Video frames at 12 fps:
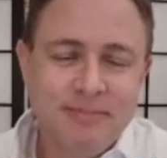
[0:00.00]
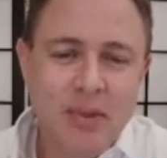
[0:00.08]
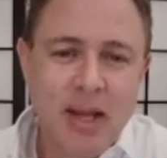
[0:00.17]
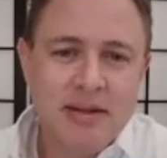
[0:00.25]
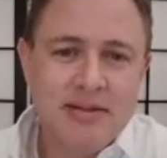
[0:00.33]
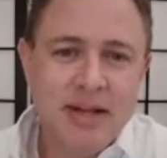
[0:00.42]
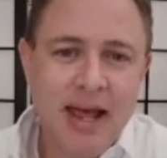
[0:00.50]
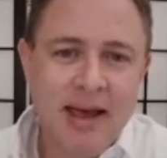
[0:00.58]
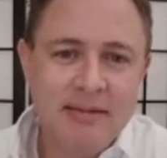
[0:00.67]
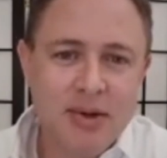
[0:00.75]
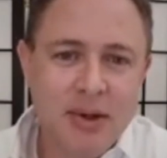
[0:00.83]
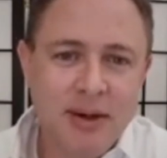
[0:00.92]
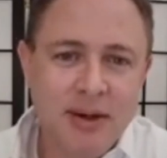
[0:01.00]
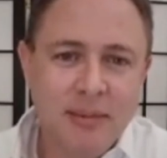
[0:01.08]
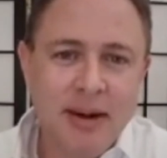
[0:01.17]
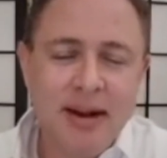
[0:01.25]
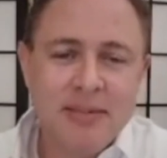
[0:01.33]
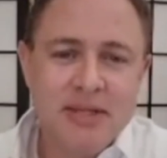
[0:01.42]
Nice to have you here.
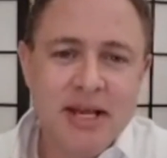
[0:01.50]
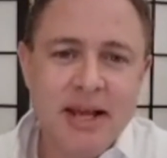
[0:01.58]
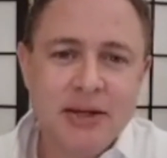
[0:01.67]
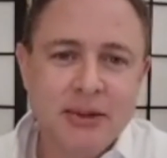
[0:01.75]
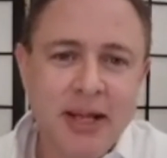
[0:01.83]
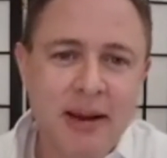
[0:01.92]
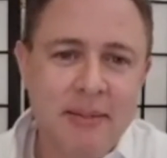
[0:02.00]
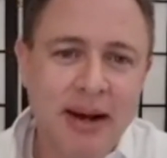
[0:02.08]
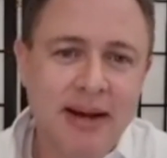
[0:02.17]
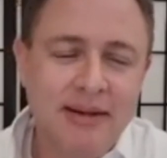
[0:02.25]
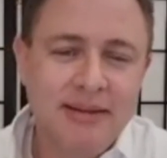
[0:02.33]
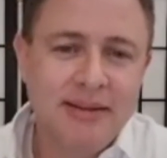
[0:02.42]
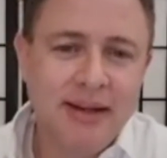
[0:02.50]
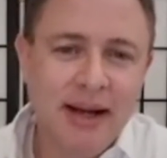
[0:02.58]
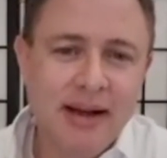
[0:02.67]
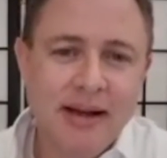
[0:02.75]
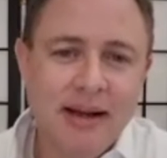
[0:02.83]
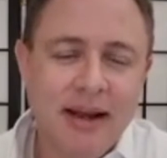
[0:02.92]
My name is Daniel Namod.
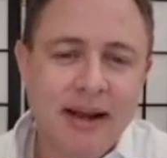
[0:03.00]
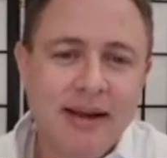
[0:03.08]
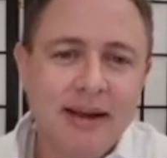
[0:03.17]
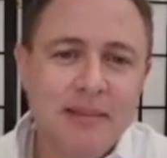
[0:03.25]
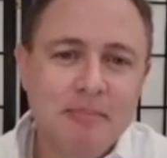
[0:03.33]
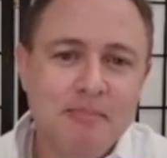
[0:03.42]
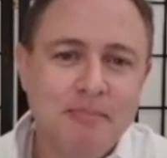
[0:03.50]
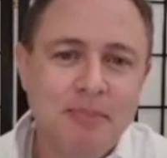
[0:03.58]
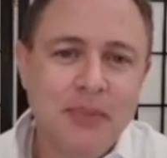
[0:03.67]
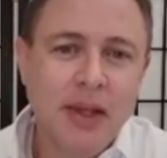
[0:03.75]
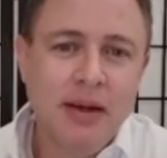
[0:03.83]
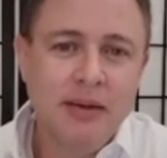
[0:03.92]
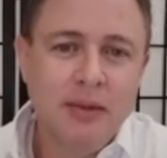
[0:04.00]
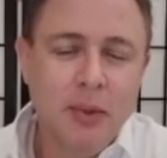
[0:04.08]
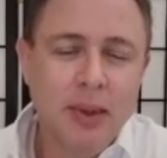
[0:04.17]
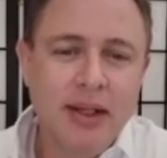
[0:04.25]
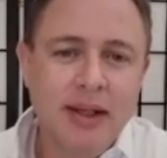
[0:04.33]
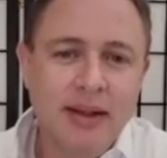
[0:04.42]
I am
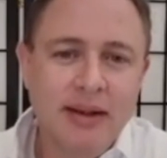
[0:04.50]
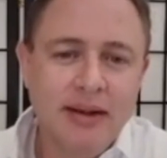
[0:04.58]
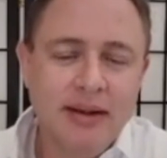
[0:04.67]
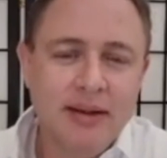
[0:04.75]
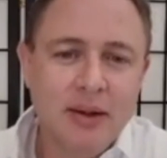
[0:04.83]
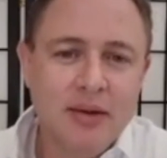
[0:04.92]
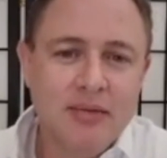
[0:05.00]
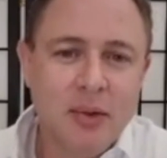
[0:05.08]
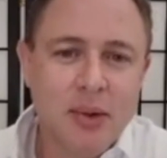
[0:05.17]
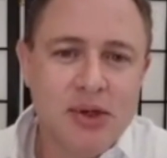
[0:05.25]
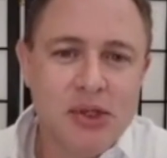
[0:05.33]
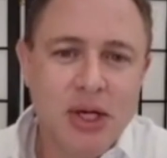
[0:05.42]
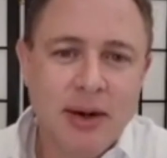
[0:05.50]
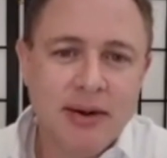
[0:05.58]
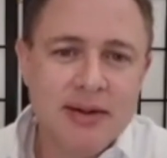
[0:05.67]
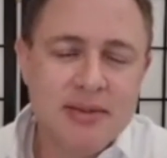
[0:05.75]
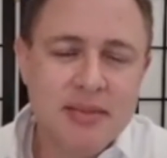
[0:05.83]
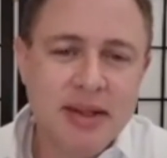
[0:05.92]
really looking forward to
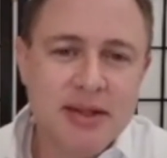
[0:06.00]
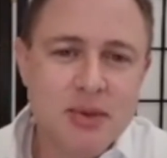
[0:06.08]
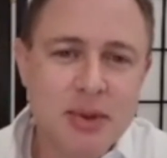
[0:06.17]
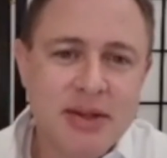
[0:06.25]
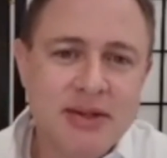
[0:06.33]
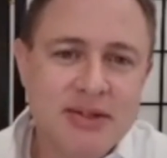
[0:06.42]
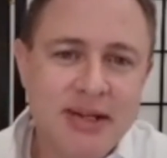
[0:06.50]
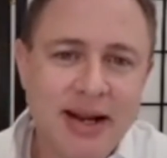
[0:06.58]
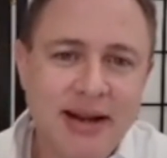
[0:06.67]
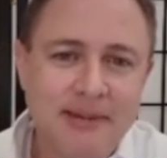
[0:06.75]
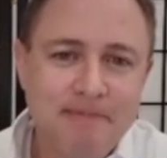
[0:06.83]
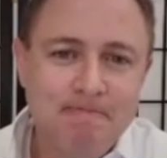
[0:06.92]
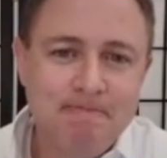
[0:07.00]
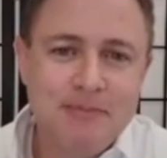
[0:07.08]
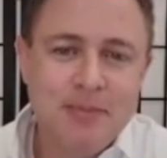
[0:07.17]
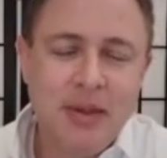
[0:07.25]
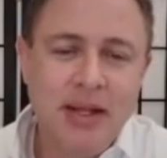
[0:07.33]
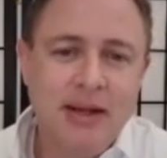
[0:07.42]
sharing some things with you tonight
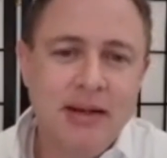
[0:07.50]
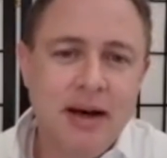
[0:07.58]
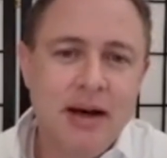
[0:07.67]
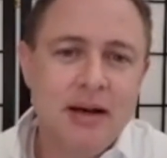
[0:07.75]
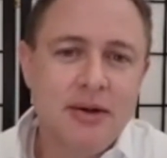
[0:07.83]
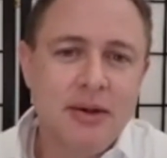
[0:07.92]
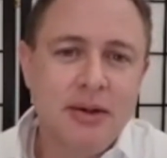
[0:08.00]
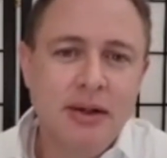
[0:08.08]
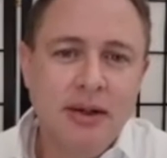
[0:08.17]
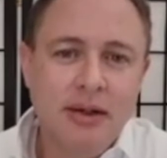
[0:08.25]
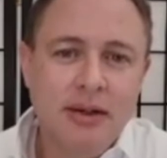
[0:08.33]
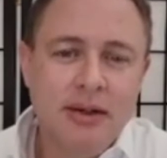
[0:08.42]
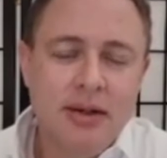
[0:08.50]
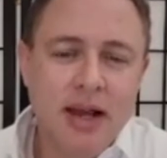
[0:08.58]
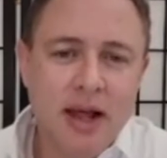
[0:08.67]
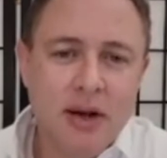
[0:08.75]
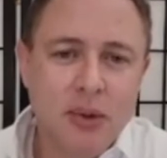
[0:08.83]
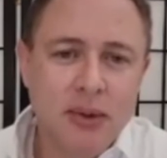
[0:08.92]
in honor
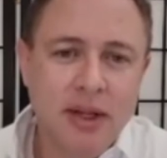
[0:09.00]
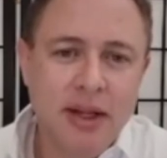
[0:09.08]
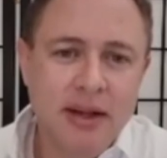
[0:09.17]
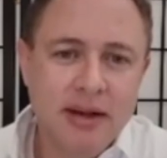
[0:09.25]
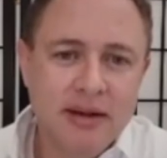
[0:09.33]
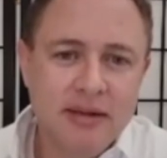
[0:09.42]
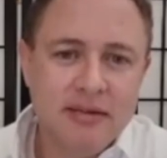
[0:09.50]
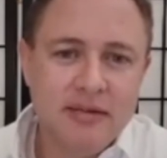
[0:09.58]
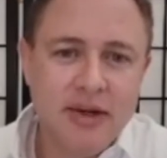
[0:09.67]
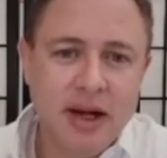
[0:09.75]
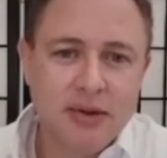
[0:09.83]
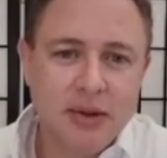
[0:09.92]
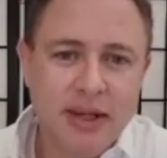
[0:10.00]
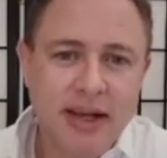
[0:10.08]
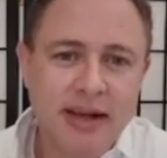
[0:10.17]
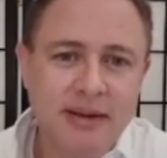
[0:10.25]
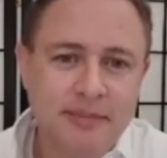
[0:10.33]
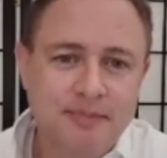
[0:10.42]
not only of Dr.
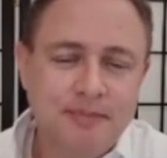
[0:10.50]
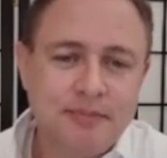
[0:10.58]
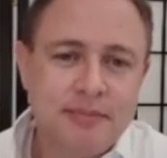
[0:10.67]
King,